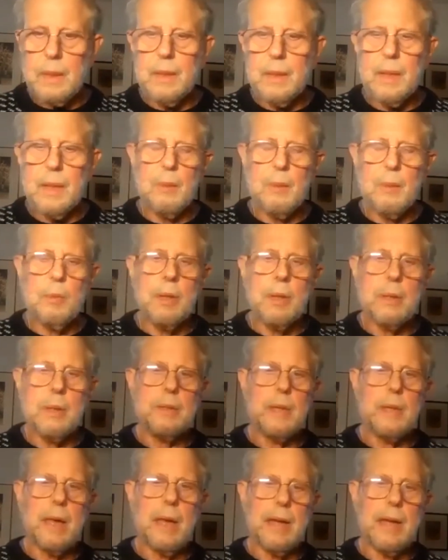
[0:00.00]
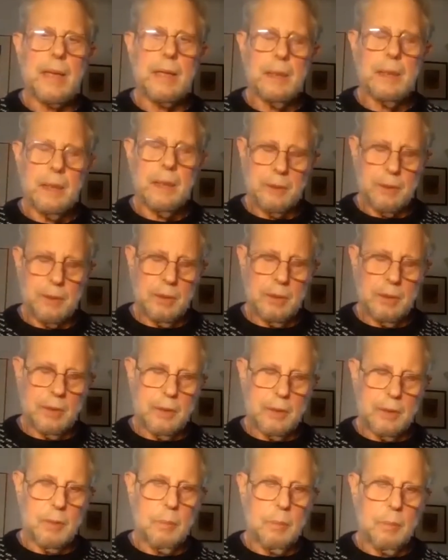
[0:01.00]
there was to the
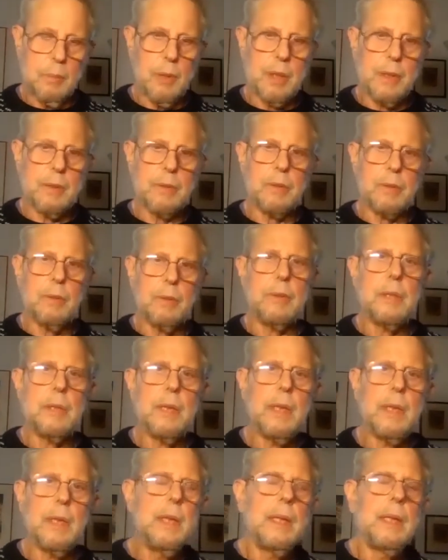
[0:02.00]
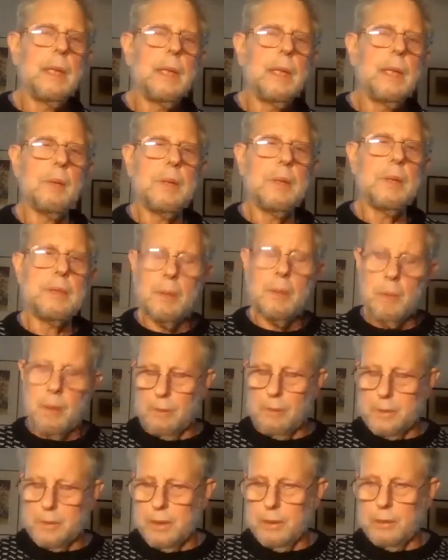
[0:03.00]
2 boarding schools, there
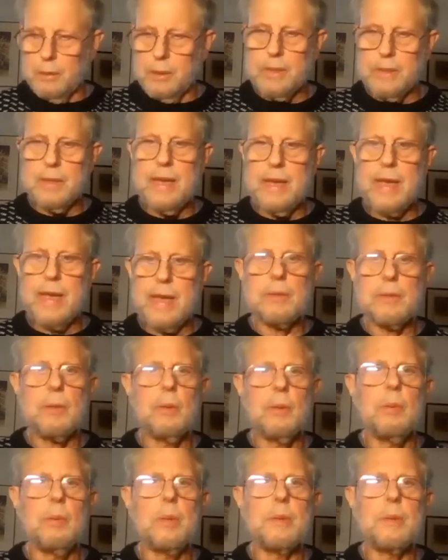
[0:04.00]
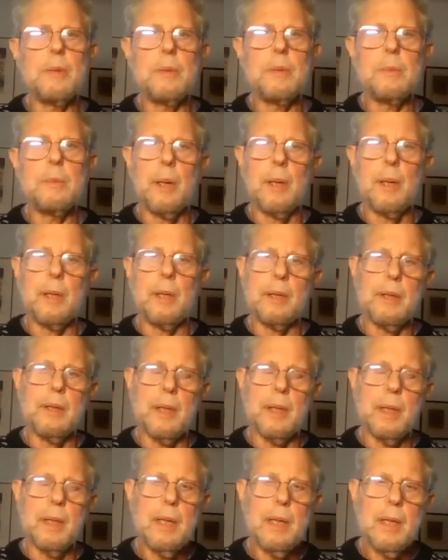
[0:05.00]
was what was known as a day school, which was
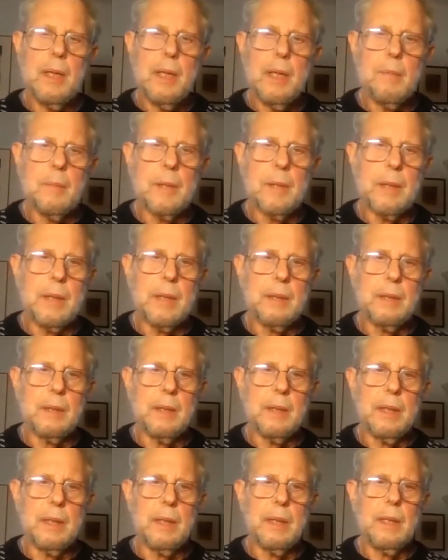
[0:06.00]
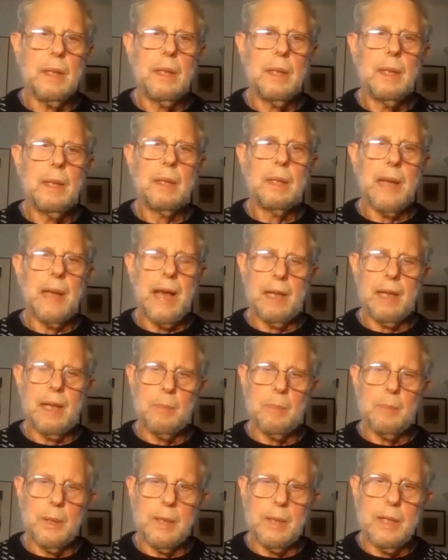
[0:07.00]
part of the
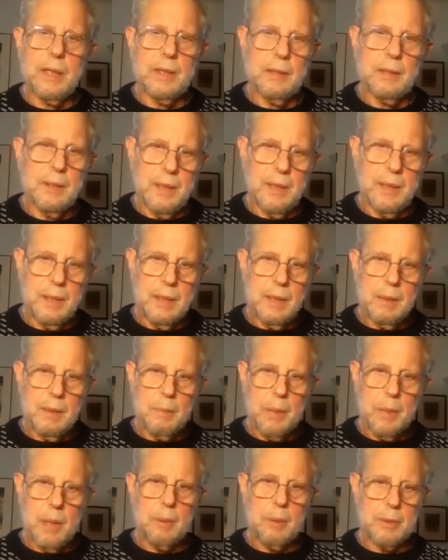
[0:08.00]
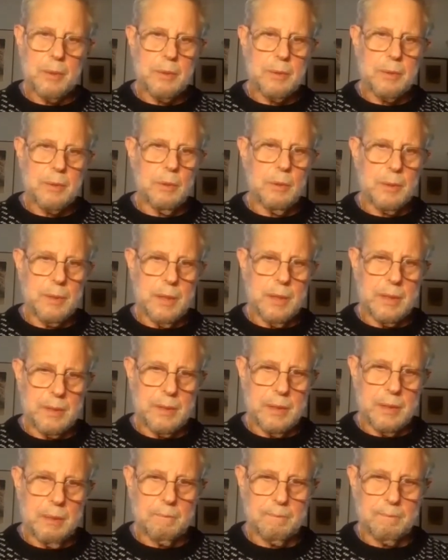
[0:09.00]
Gallup-McKinley public school
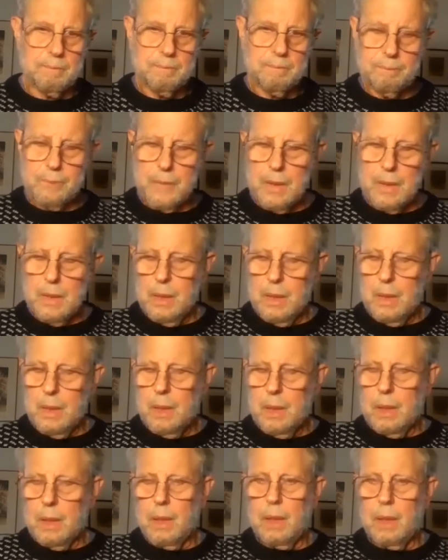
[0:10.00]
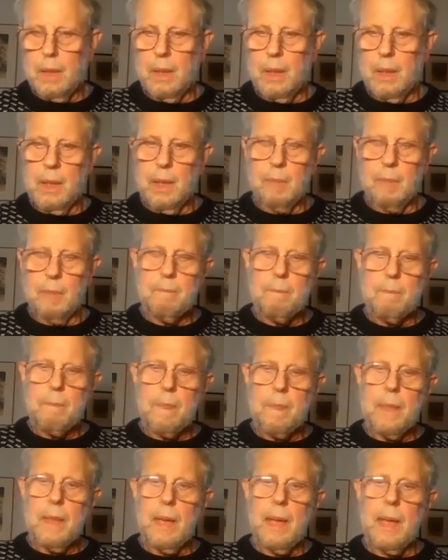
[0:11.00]
system. And
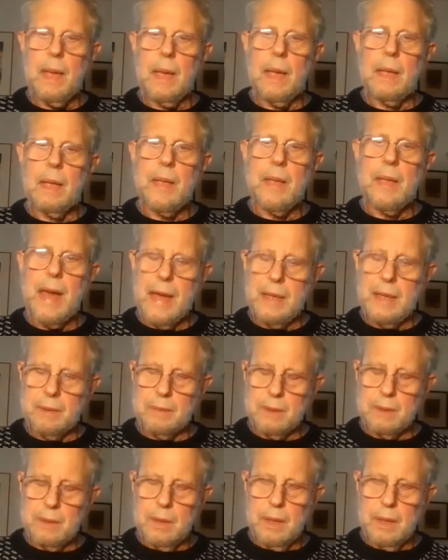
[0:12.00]
then